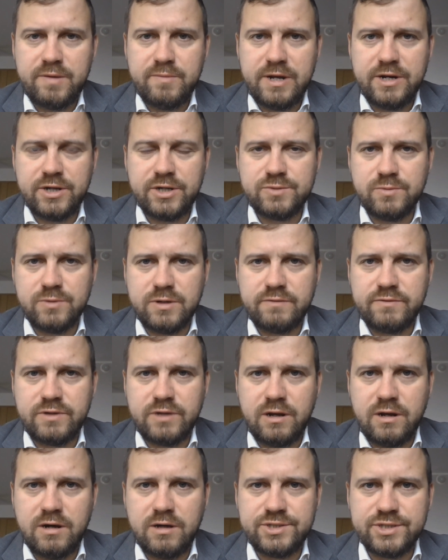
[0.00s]
we manage one of
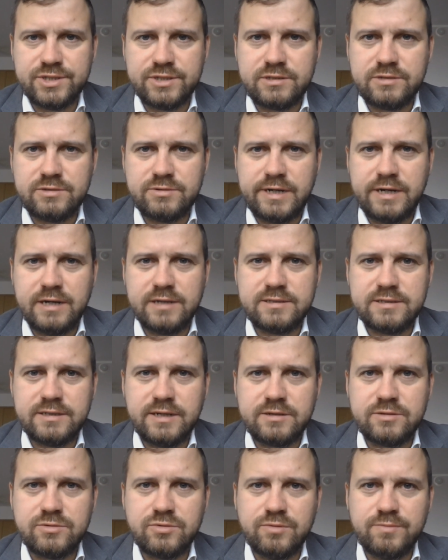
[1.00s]
the largest real
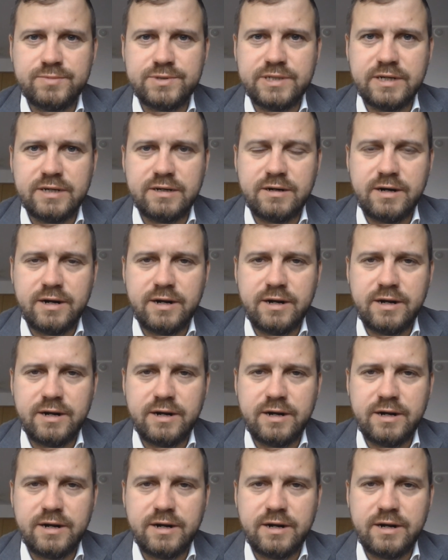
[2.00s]
estate groups